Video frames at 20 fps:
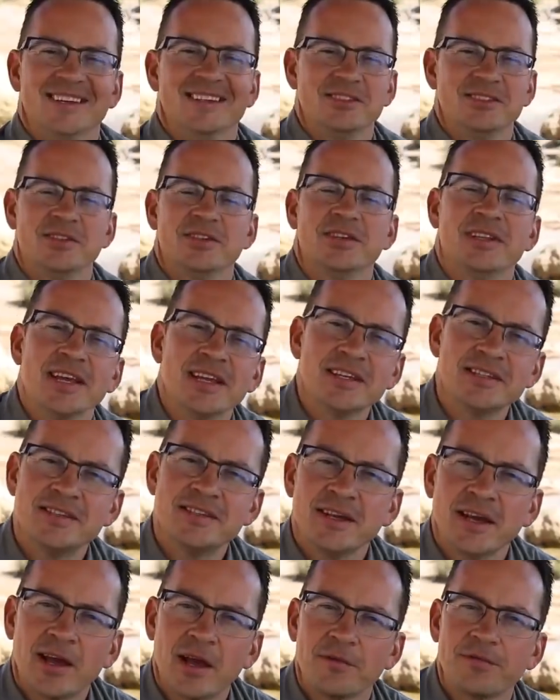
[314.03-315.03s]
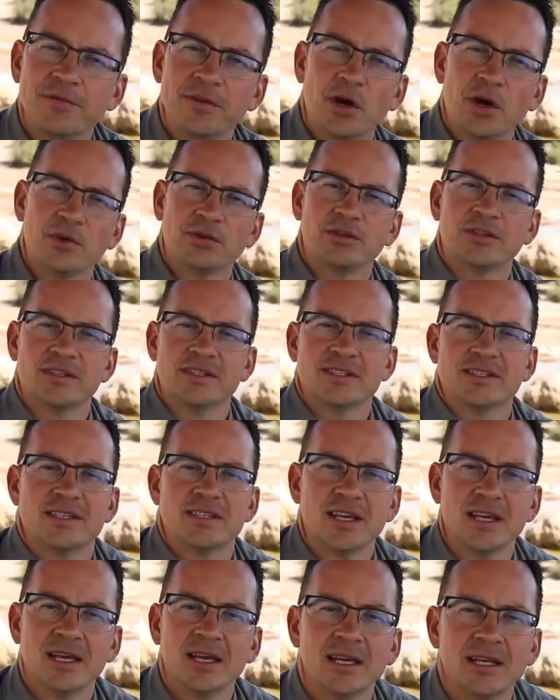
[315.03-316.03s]
So the next thing I've
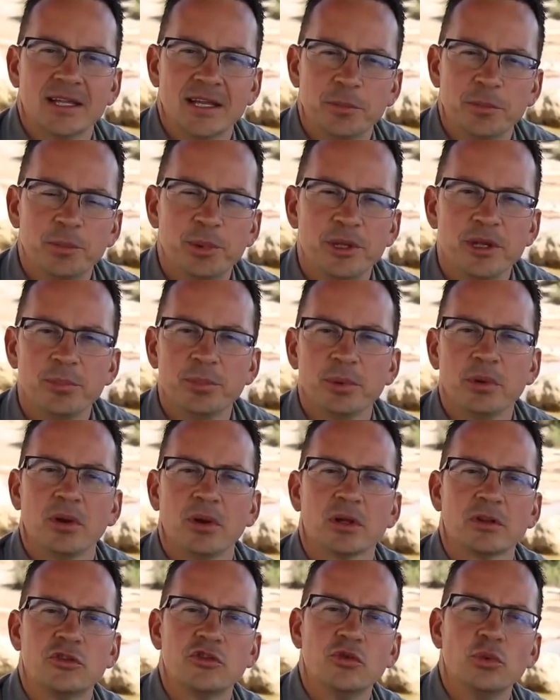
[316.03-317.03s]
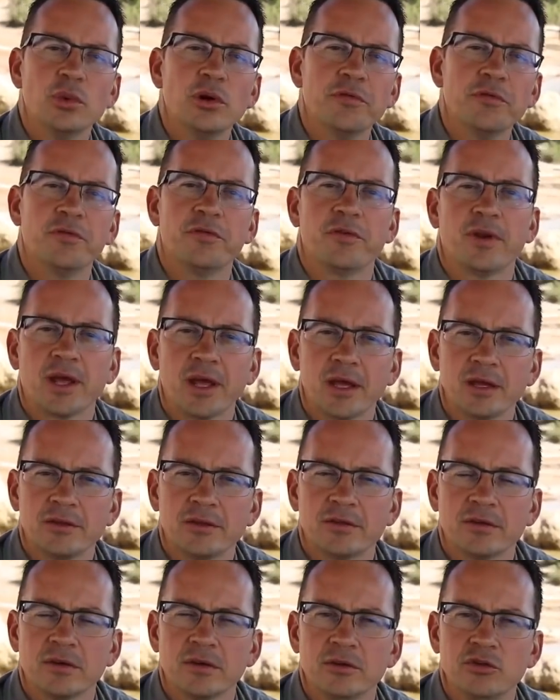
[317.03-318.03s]
noticed, people are too afraid
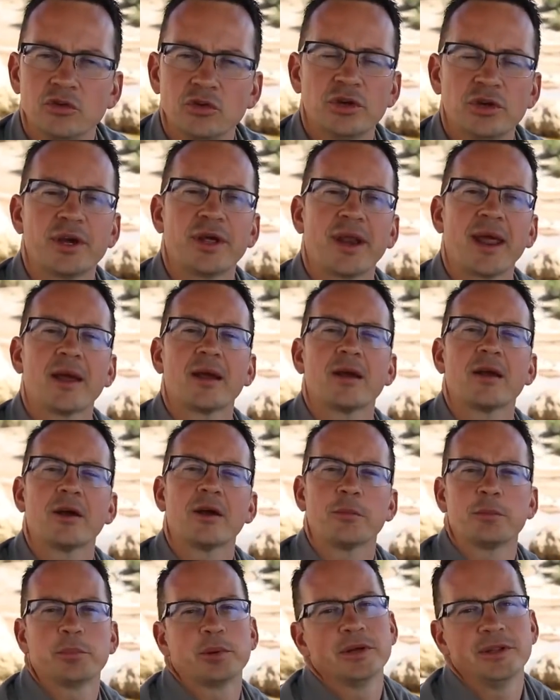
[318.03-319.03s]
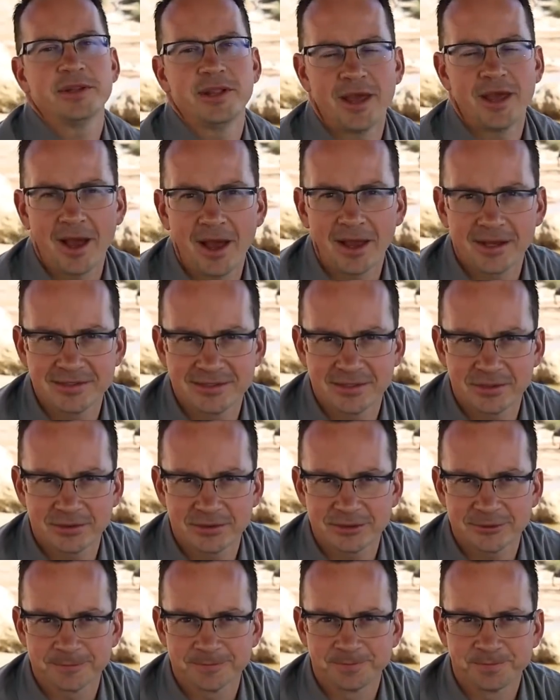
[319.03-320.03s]
to crank up their I S
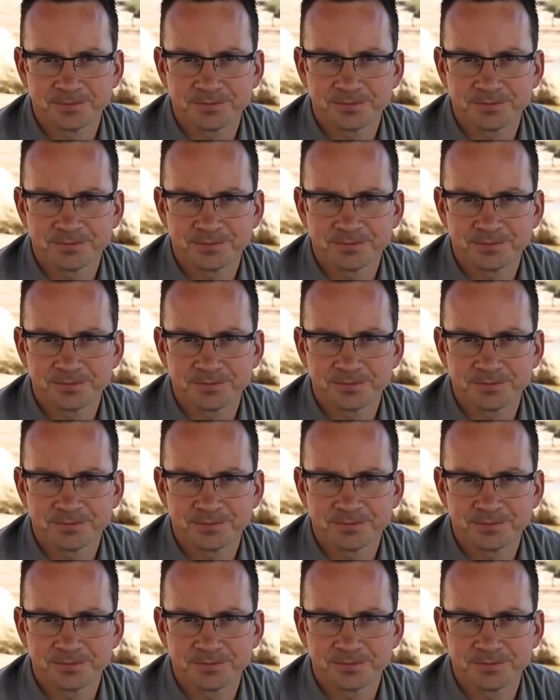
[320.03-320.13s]
Os.